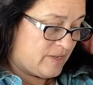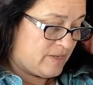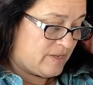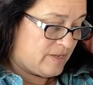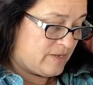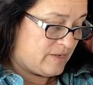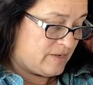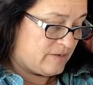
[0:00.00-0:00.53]

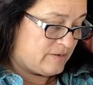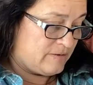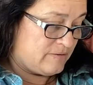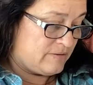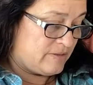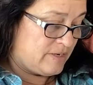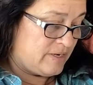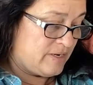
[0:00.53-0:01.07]

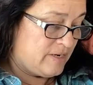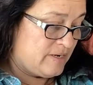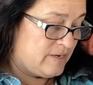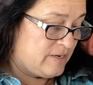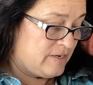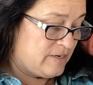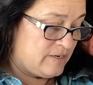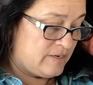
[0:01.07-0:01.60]
And
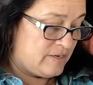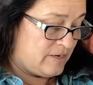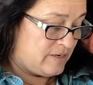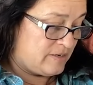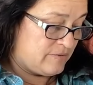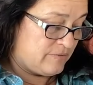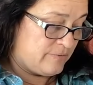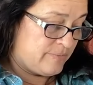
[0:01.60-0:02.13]
they,
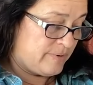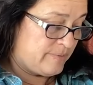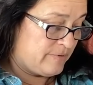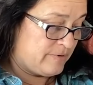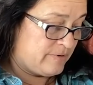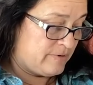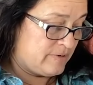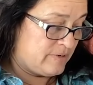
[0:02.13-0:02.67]
I don't
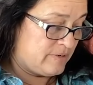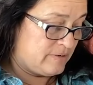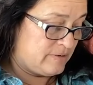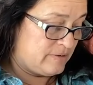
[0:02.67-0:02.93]
remember...